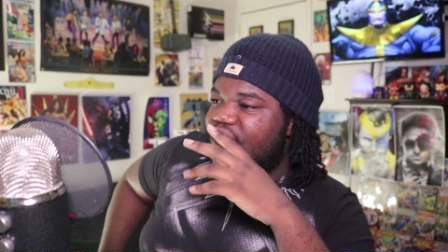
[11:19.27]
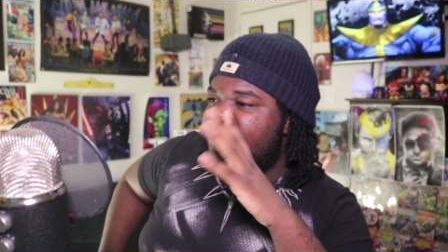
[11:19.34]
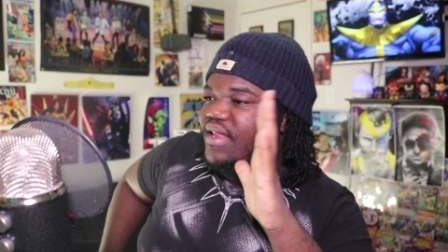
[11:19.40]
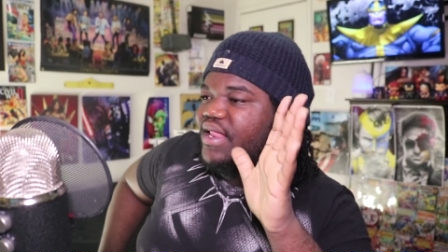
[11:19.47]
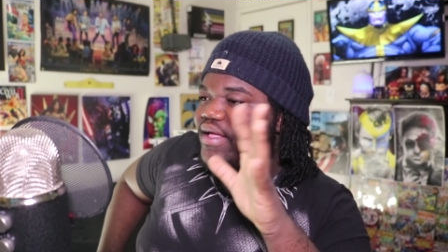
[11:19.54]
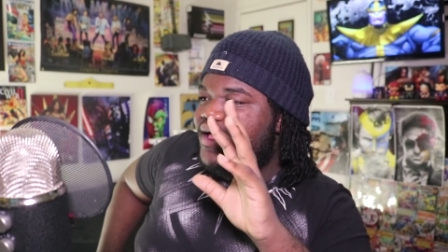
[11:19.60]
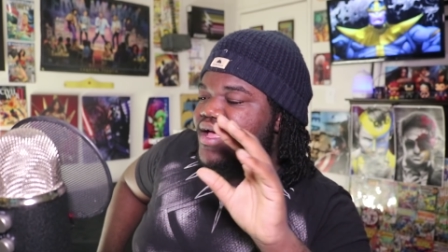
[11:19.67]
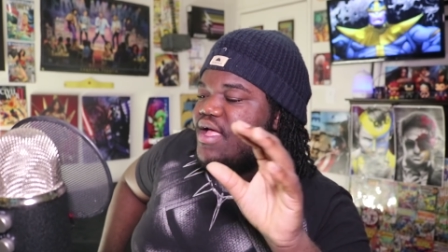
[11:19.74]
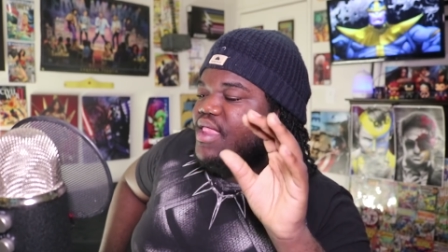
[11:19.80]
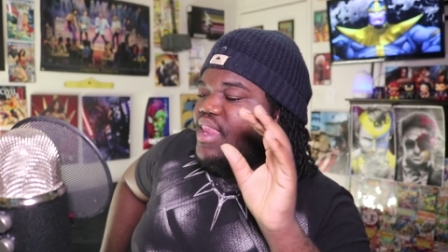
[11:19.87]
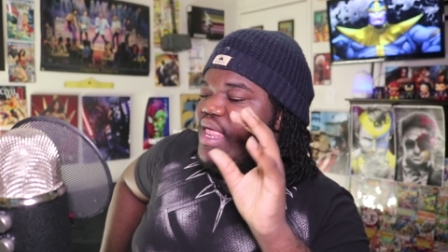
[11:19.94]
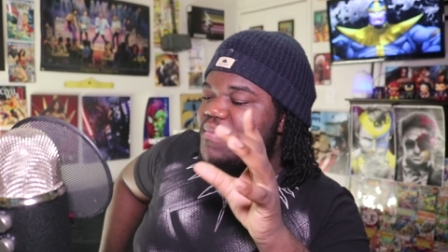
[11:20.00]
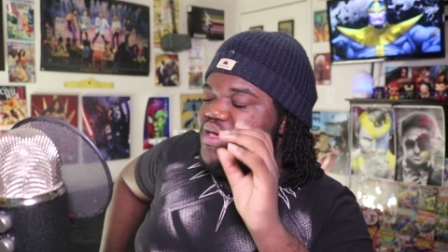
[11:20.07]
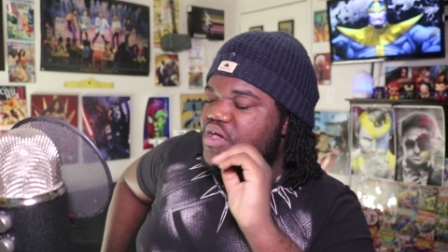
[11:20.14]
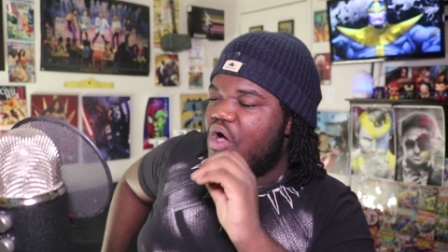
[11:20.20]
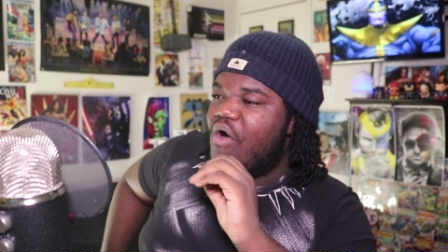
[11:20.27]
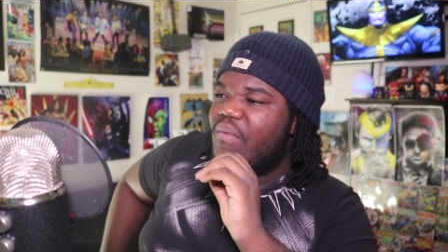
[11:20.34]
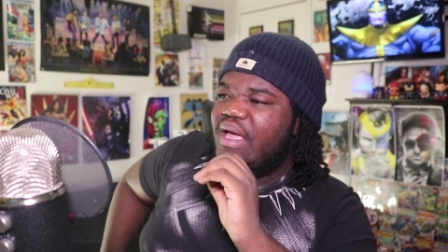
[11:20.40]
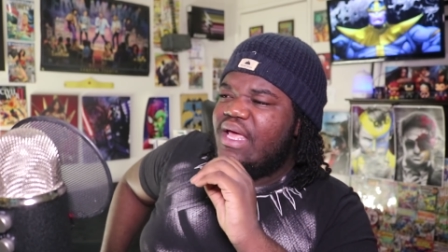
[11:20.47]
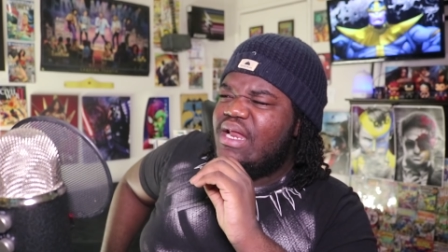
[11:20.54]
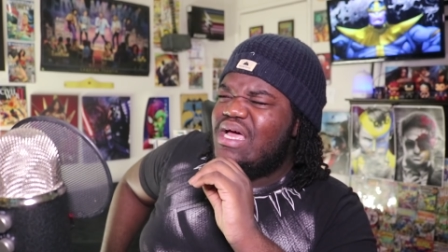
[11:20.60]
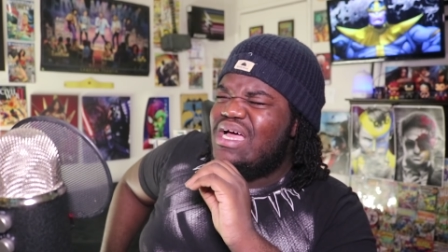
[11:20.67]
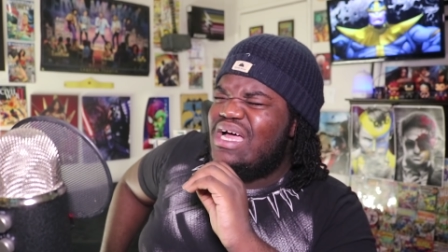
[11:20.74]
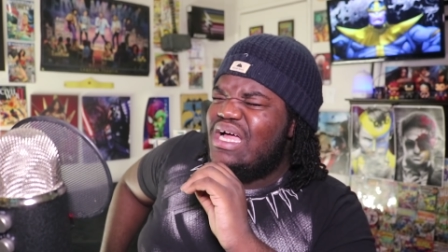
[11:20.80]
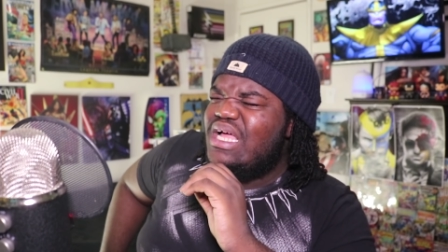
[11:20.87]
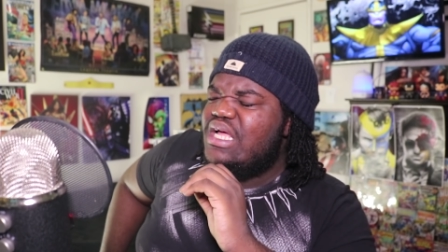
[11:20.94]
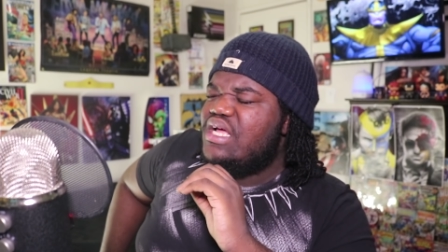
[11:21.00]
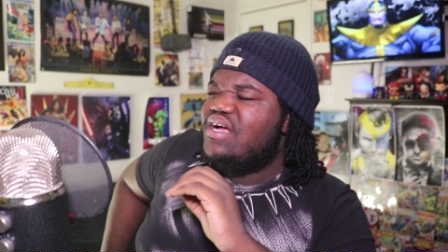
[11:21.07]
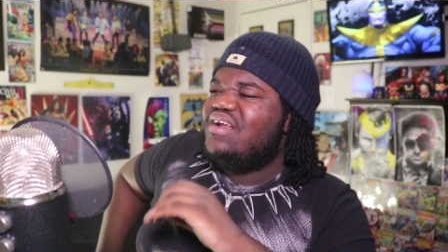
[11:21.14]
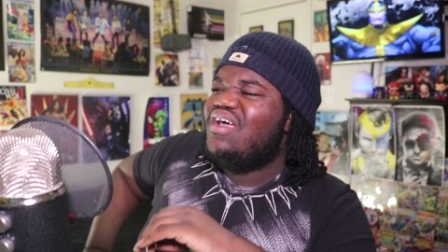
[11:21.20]
Let, let, let me go in. Uh,
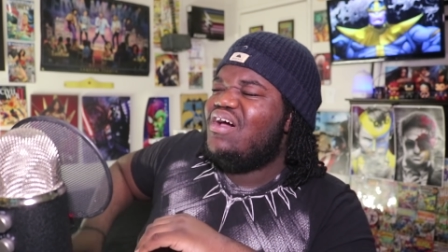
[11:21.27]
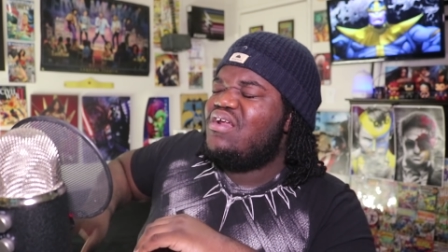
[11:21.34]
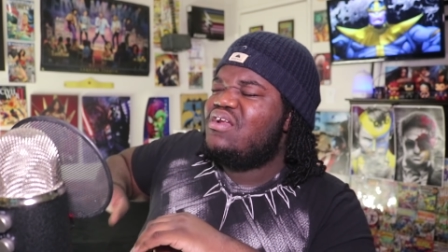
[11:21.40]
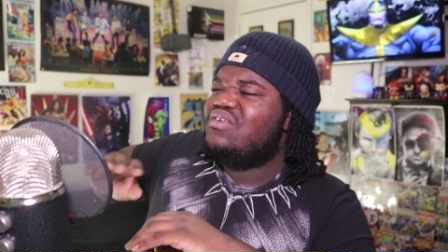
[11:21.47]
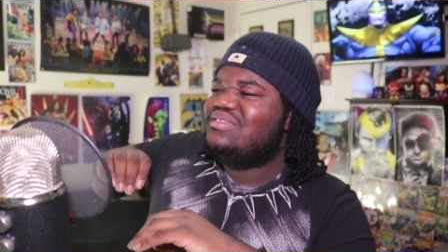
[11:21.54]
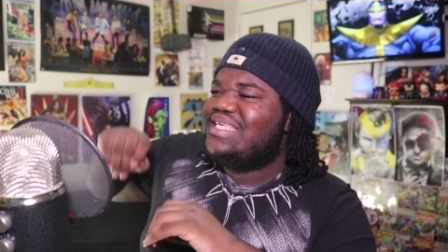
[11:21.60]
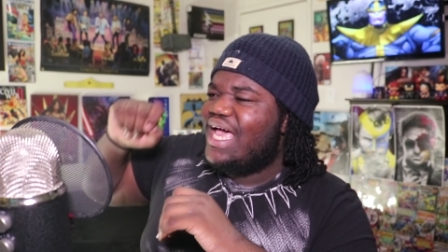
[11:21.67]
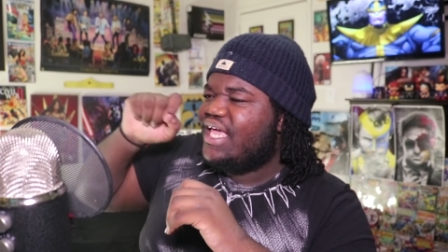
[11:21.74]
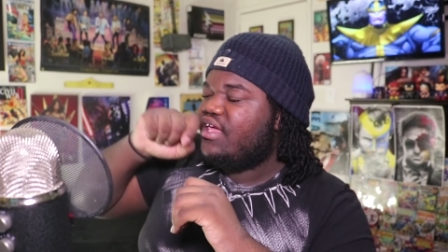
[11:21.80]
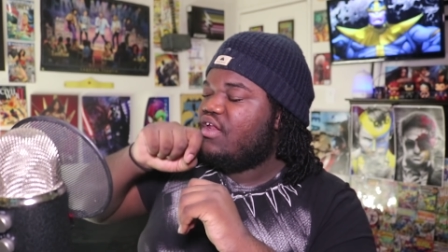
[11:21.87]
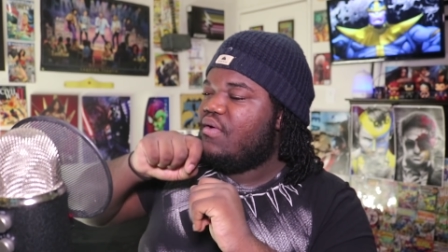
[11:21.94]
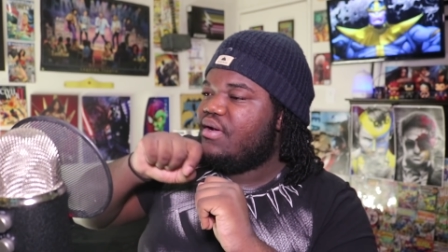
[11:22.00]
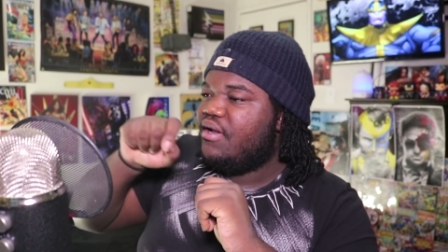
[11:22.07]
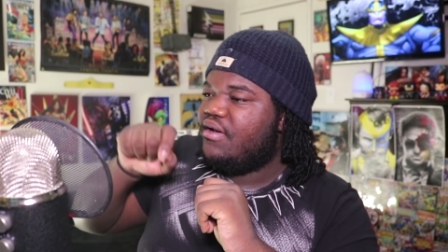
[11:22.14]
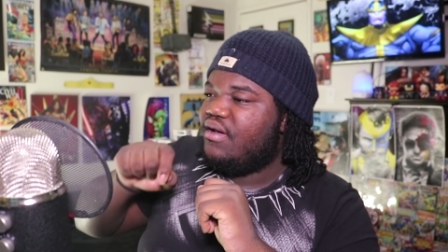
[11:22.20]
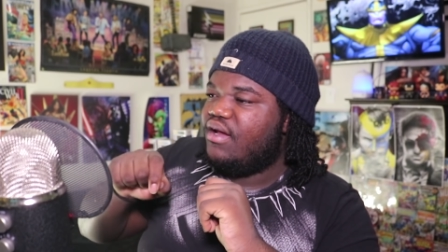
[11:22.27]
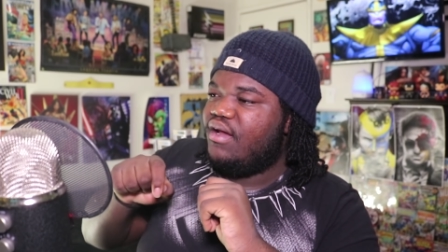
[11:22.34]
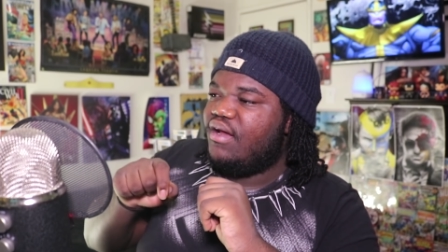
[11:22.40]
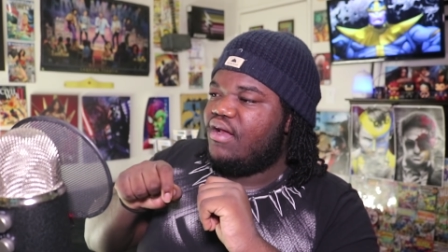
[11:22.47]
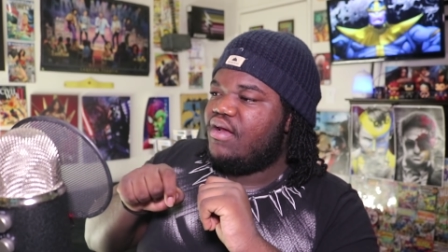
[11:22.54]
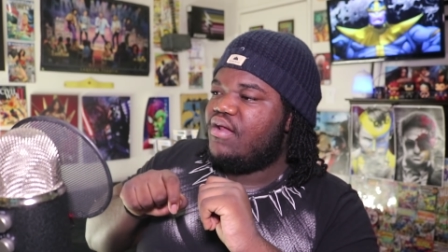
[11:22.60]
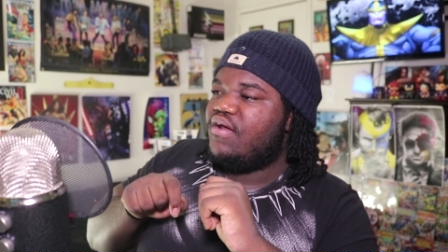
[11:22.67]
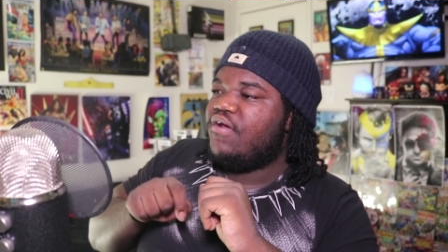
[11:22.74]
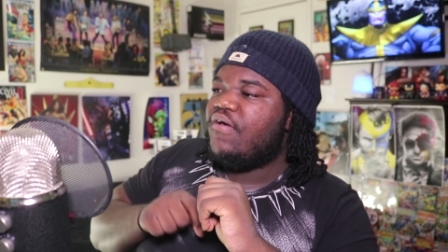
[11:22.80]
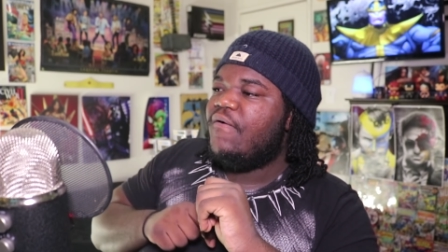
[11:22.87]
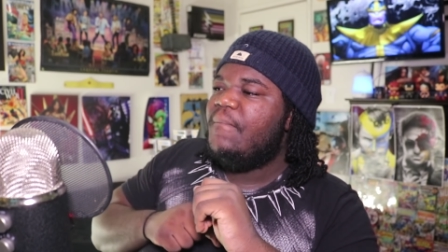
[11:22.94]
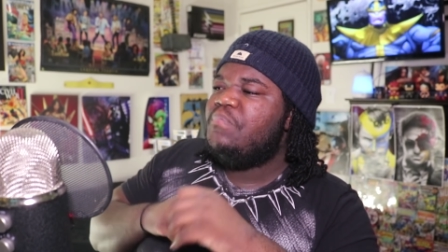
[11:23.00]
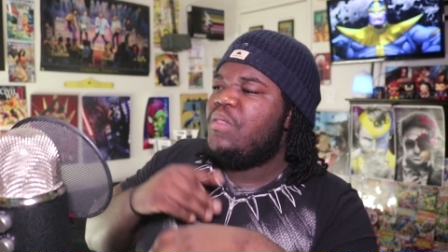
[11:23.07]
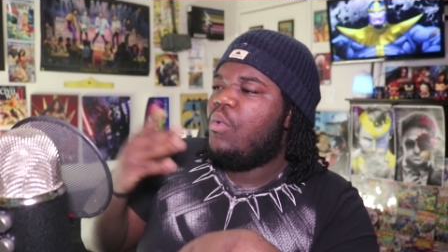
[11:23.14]
no, no, no, Zach. You know what? No, no, no, no, no, no, no.